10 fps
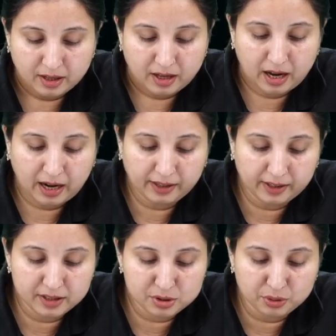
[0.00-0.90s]
And
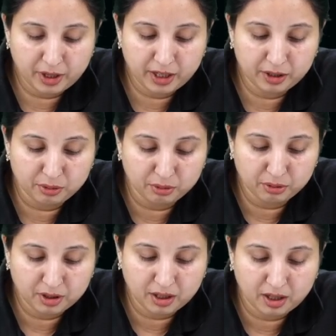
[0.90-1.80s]
it is going
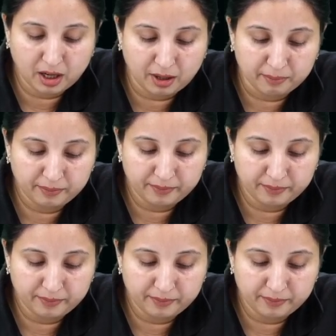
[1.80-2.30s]
to come